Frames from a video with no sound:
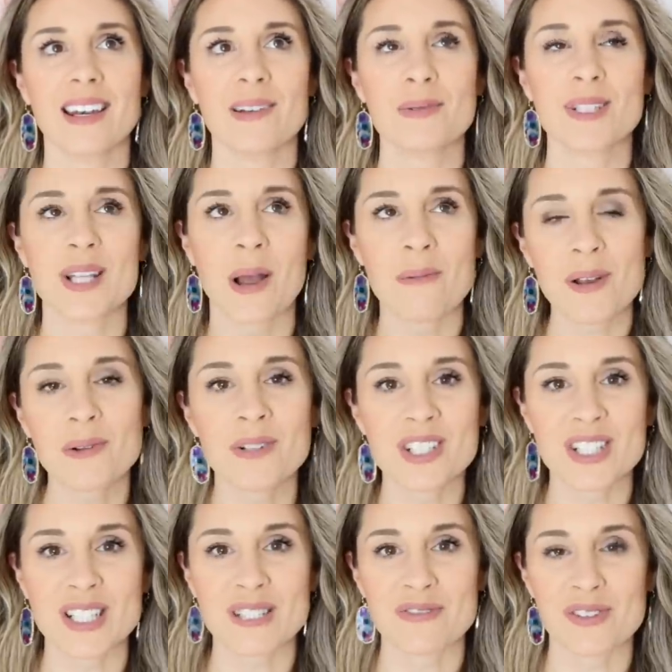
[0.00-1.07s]
was on my
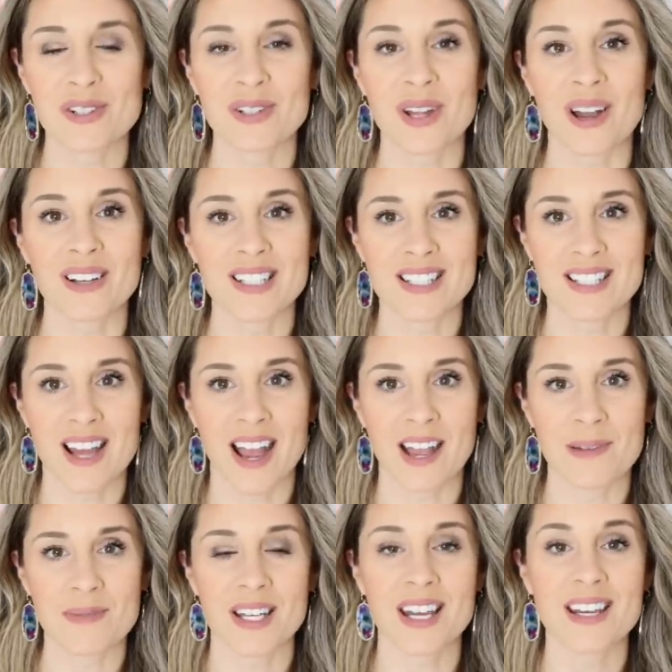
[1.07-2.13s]
wish list for the longest
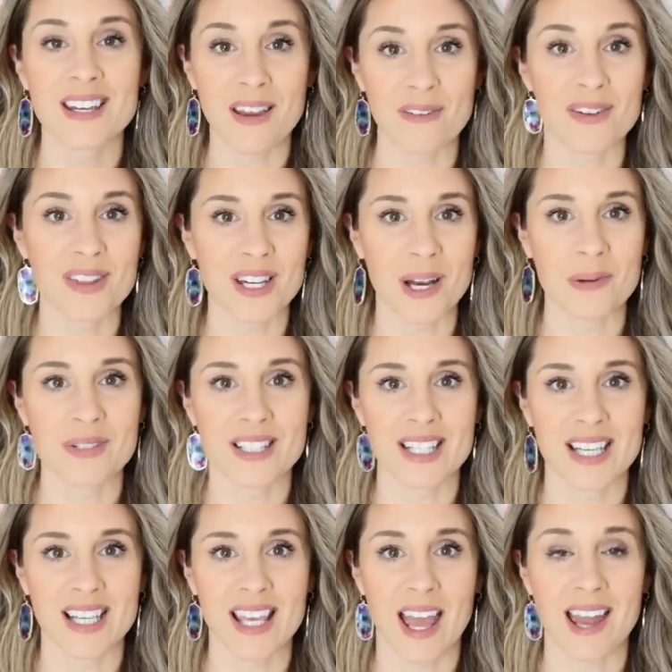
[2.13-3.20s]
time and I never thought I was
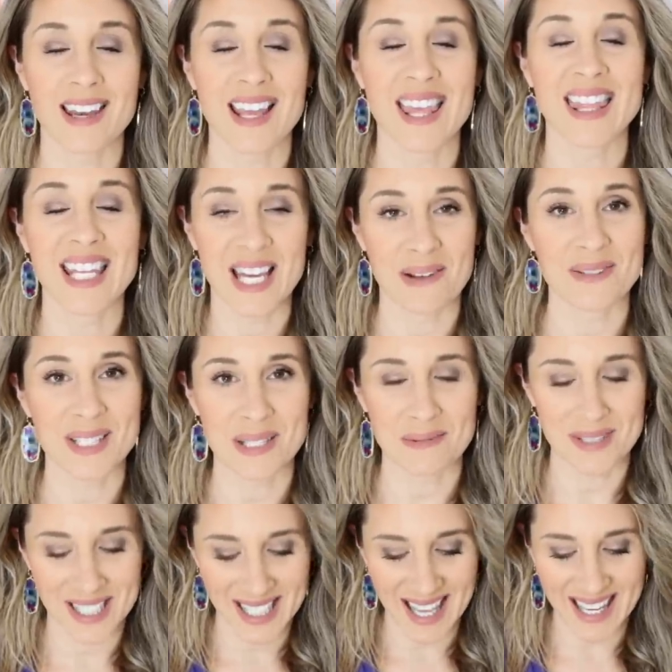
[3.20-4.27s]
gonna get and then I was
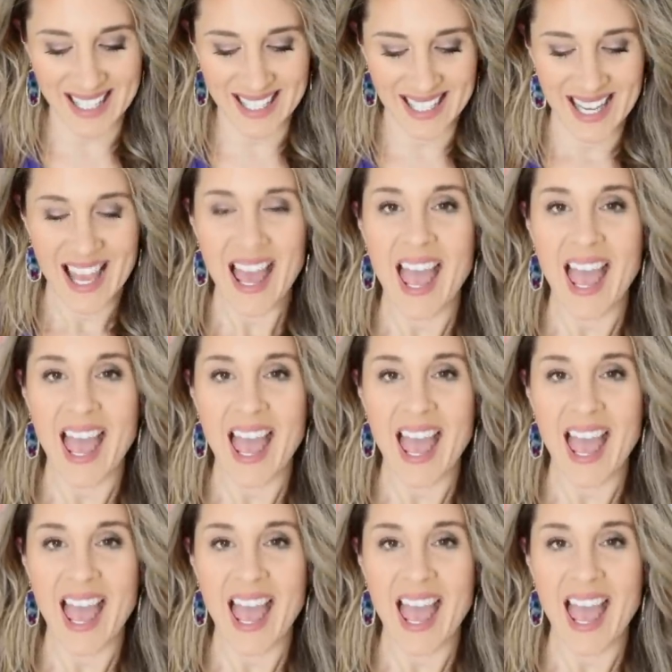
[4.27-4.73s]
able to get it.